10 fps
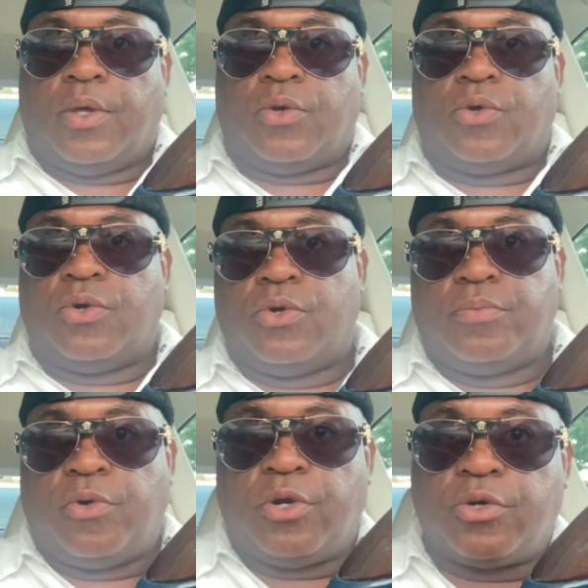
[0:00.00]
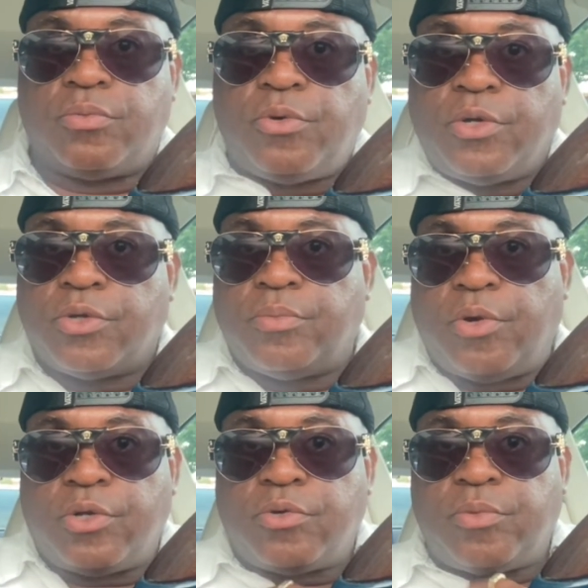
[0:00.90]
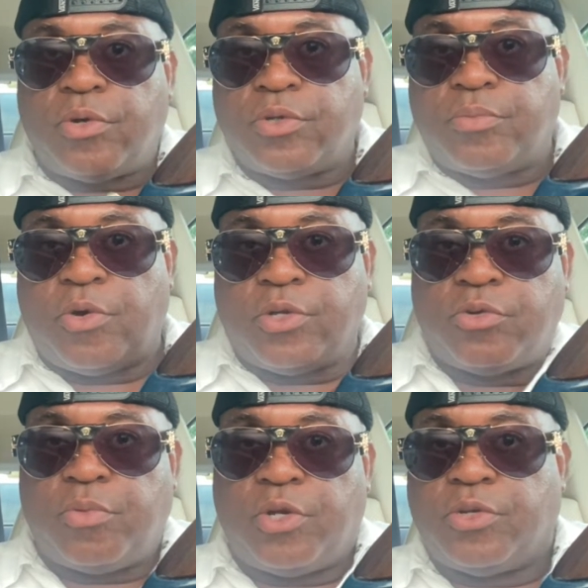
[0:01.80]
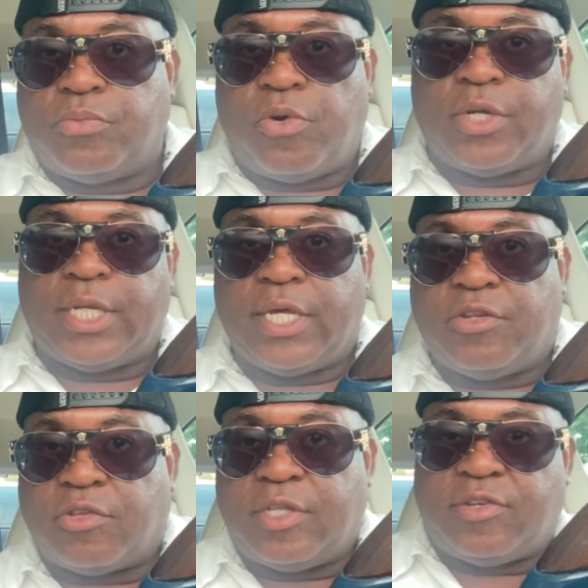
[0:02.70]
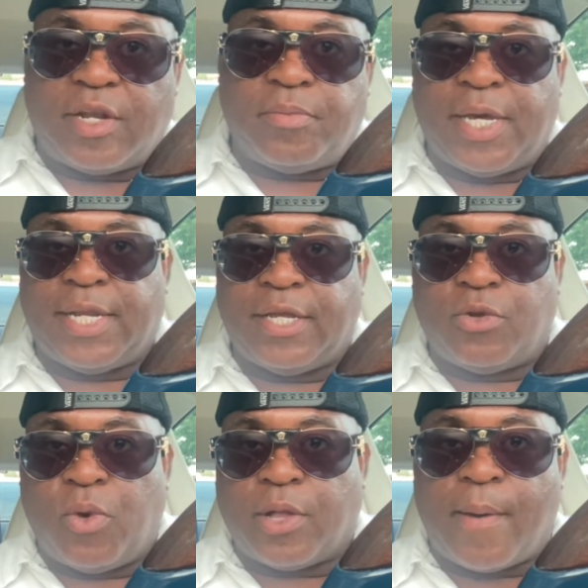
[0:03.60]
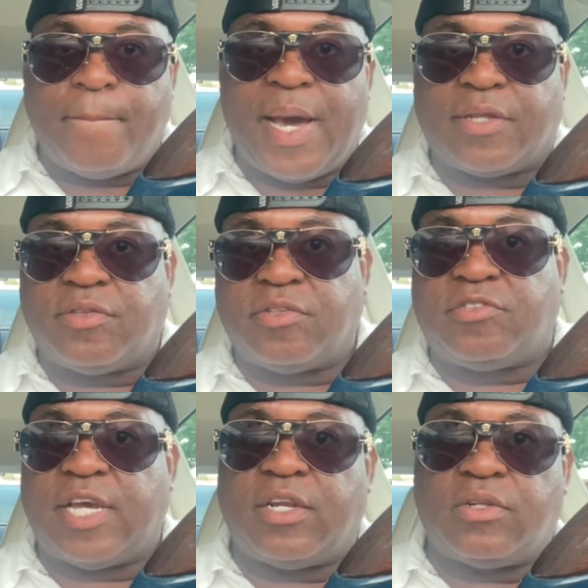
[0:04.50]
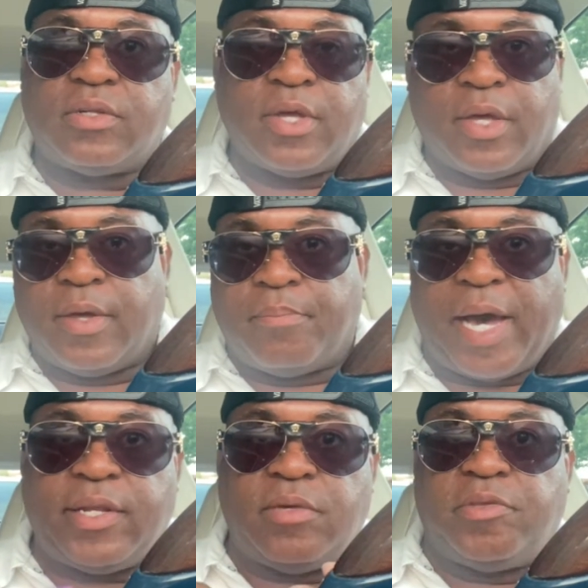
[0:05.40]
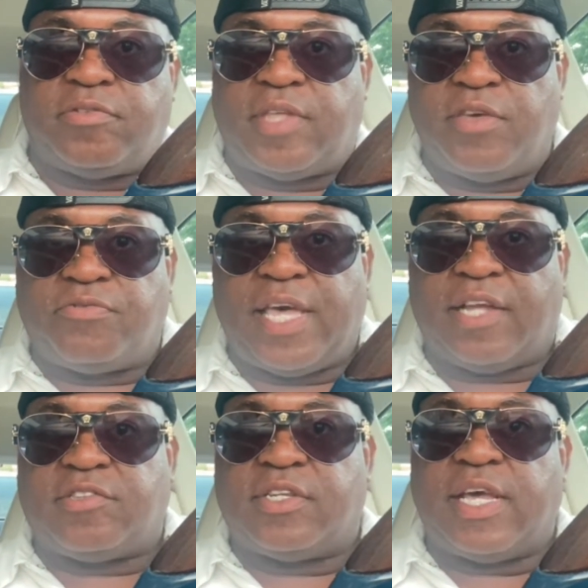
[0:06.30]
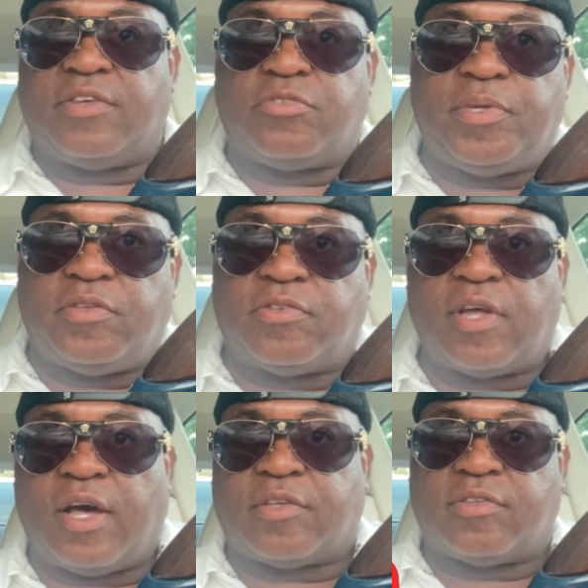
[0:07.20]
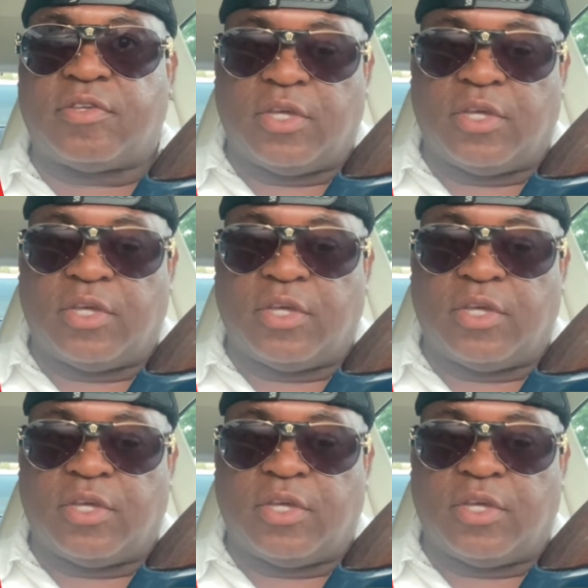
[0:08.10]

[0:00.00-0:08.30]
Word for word: Good morning, good morning, good morning, good morning, good morning, good morning, good morning, ladies and gentlemen, and welcome back to the channel. My name is Dave Natch and I speak stocks.